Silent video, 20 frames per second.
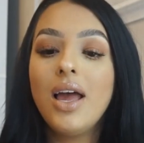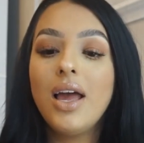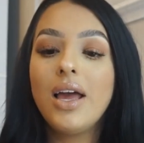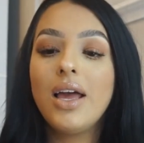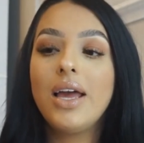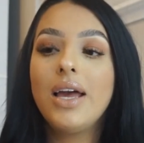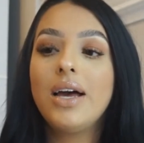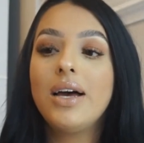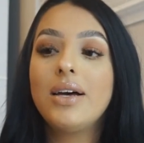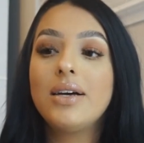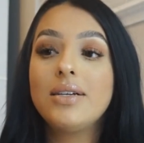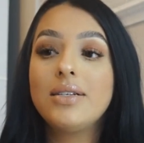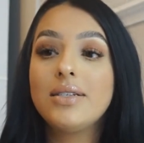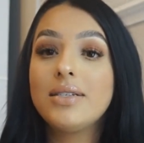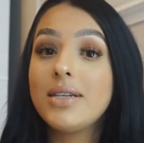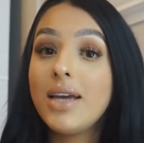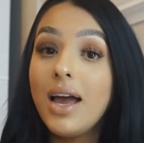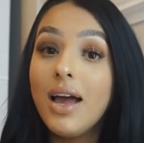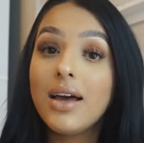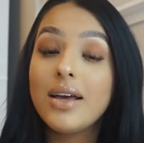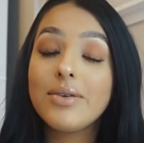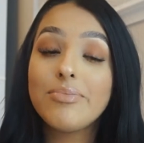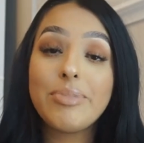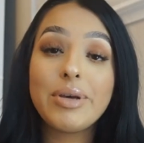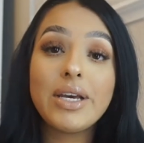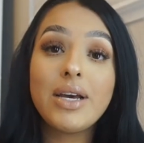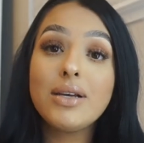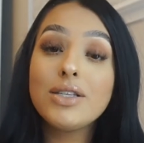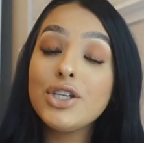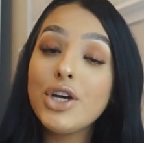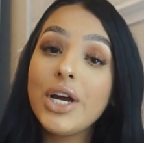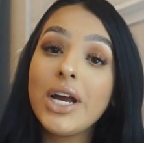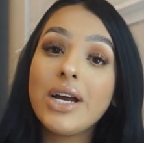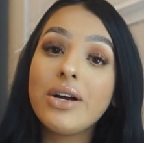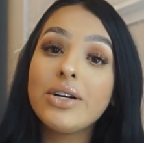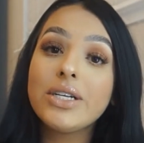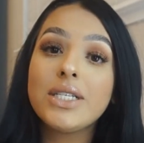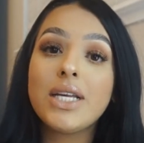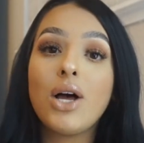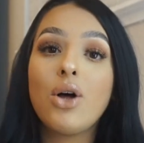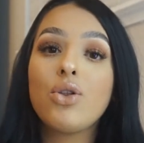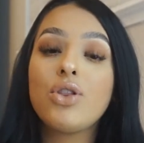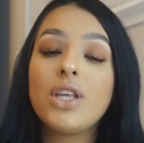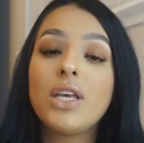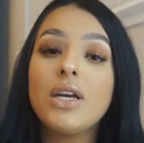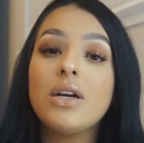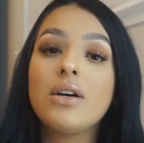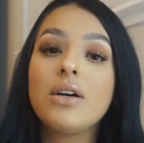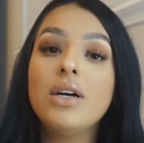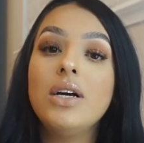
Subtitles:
And yeah, because your hair is healthier,